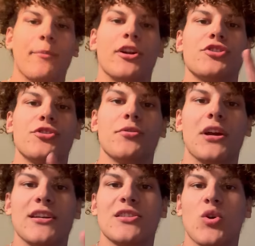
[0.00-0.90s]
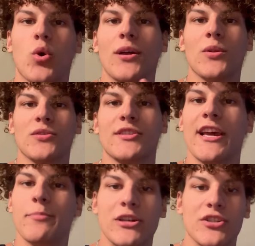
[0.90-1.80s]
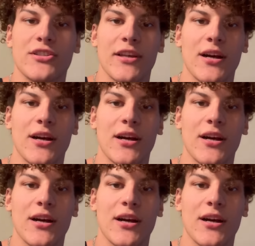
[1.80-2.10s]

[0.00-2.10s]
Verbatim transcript: I'm gonna show you guys the quick little scape I just set